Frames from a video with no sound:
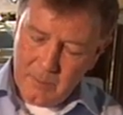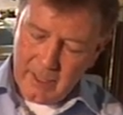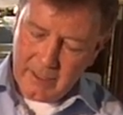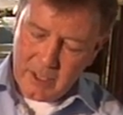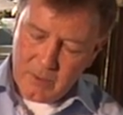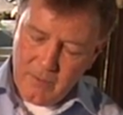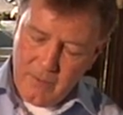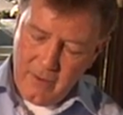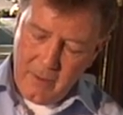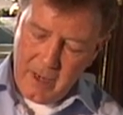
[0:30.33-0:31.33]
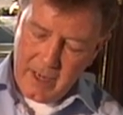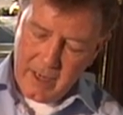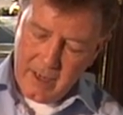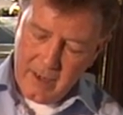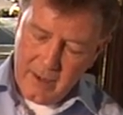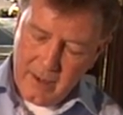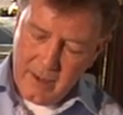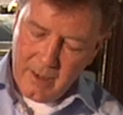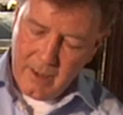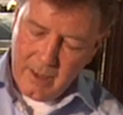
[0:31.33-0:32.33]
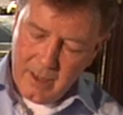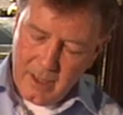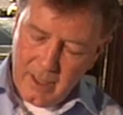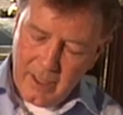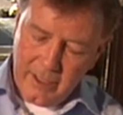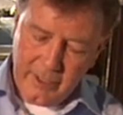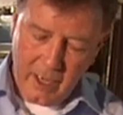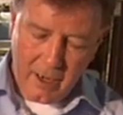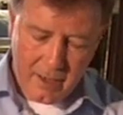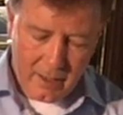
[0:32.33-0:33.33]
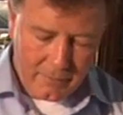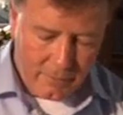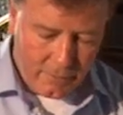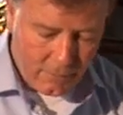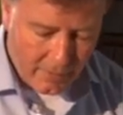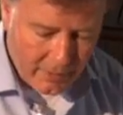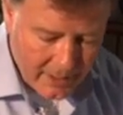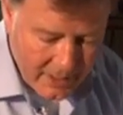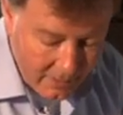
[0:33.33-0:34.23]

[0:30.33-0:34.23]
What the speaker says: make this one very young and frivolous.